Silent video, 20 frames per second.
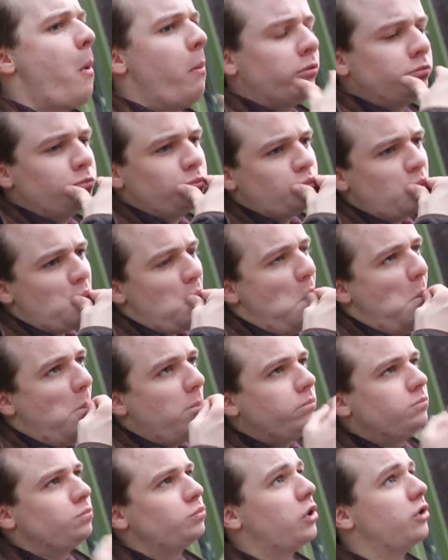
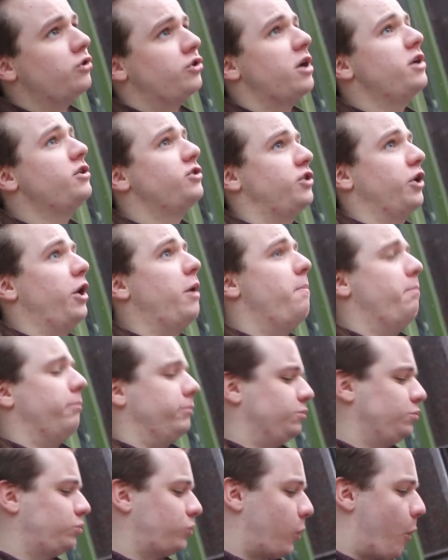It tastes good.
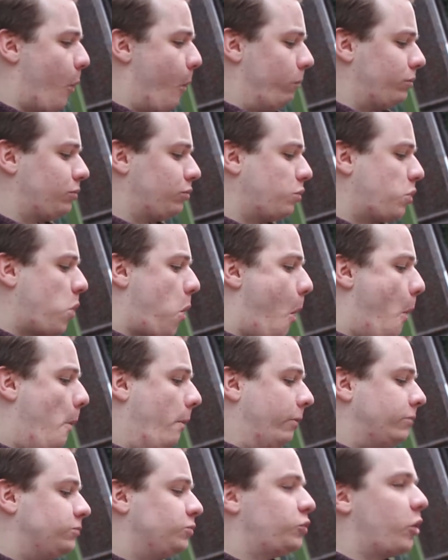
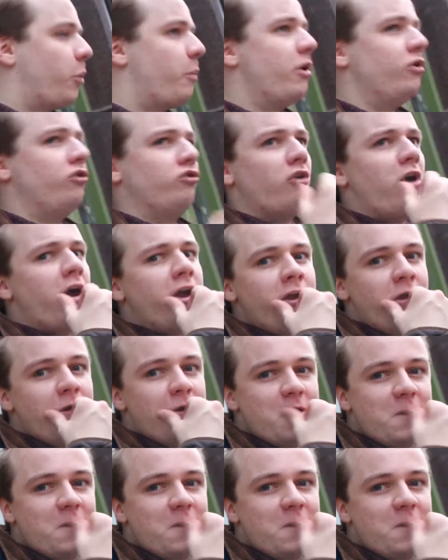A bit dry.